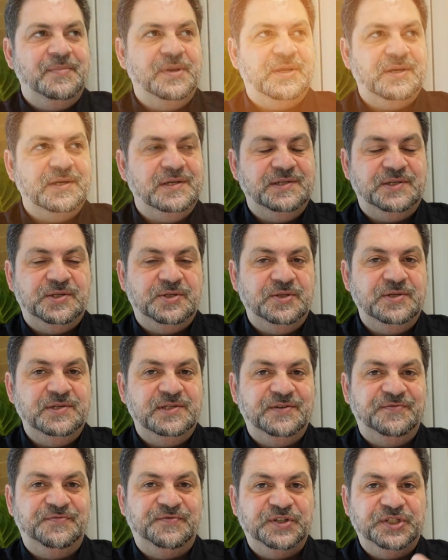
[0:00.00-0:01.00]
Because as soon
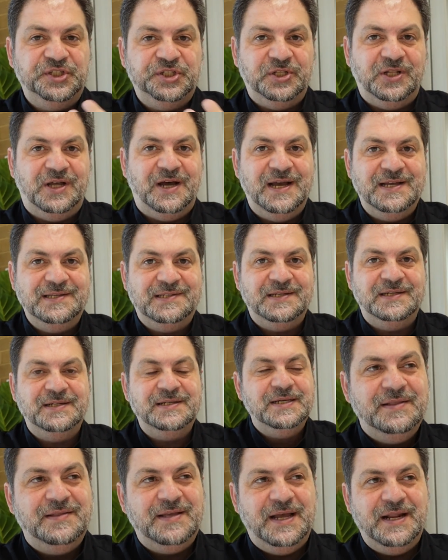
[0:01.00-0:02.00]
as you visualize it,
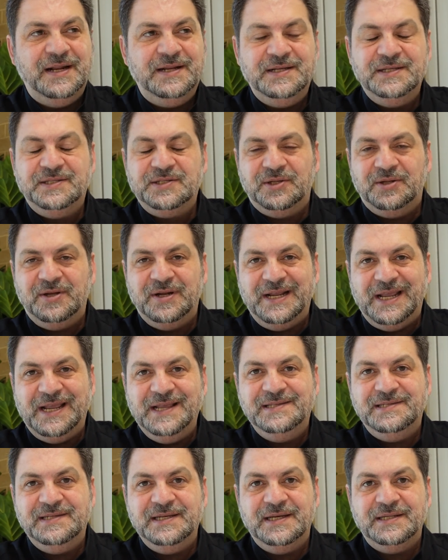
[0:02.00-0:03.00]
then it's a lot
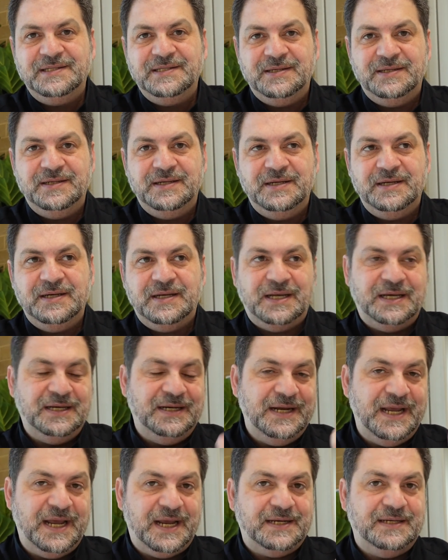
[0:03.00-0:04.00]
easier to
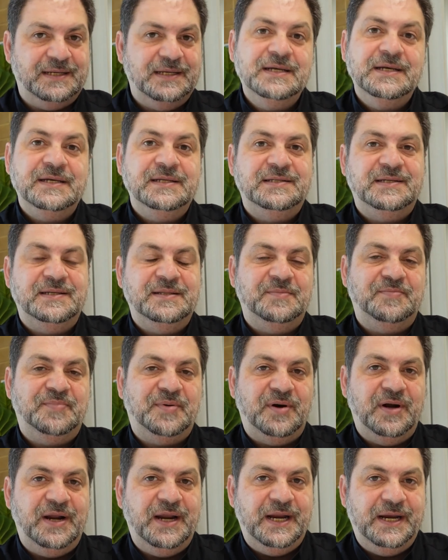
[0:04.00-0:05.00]
connect to the
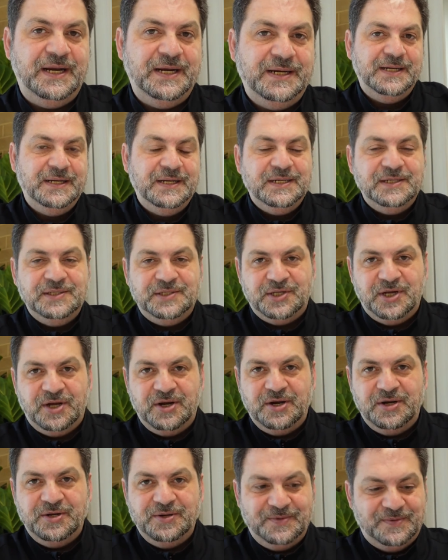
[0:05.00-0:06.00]
brain.
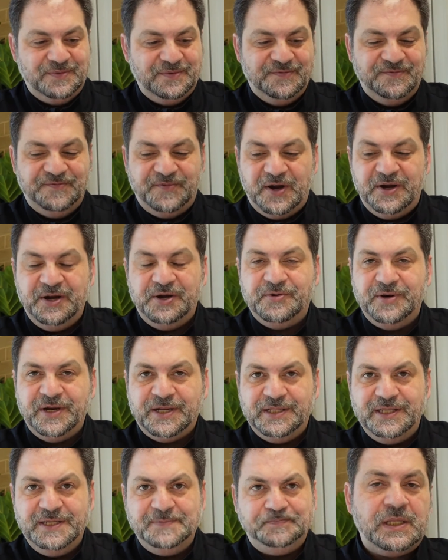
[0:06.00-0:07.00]
So very
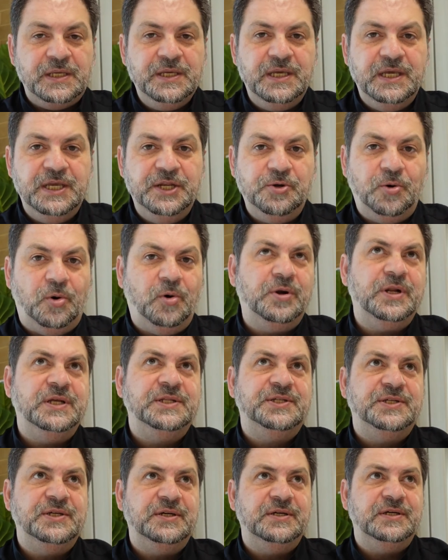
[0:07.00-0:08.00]
quickly, in order
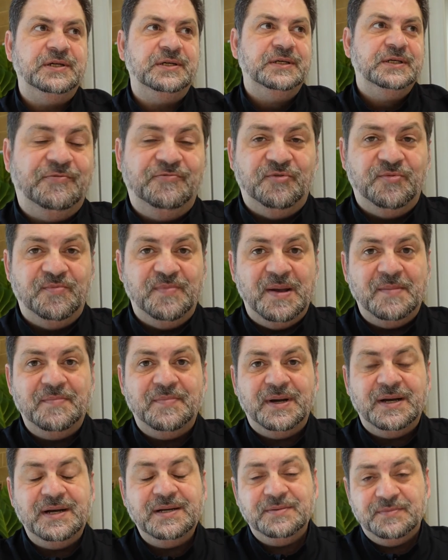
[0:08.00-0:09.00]
to
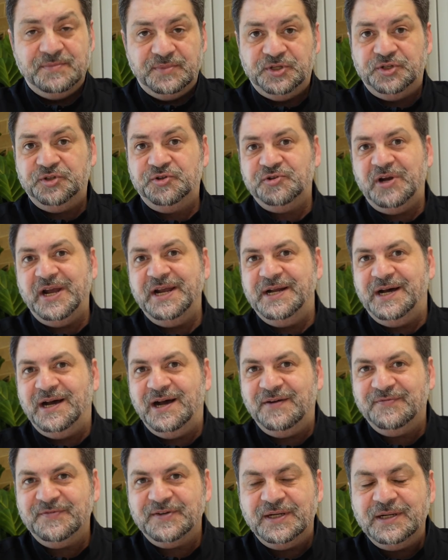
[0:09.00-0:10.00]
remember straight
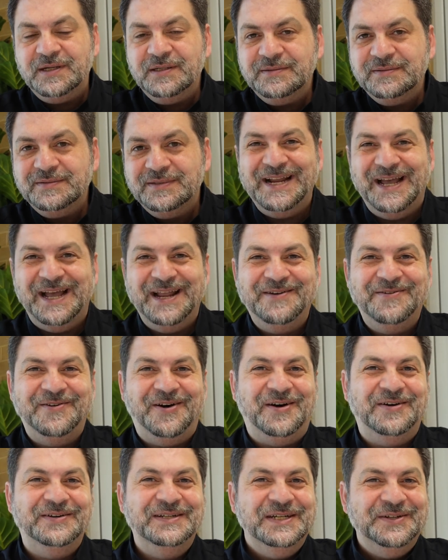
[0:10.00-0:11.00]
after and
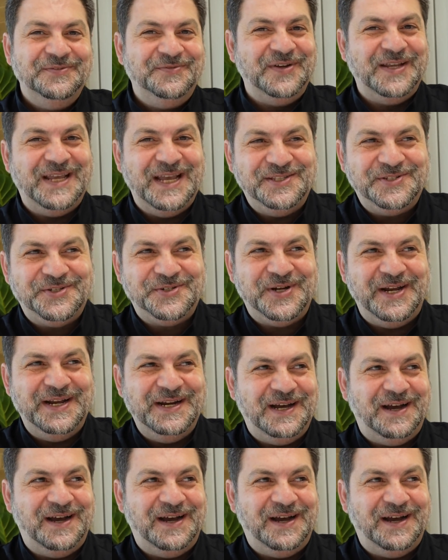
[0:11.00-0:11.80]
not forget straight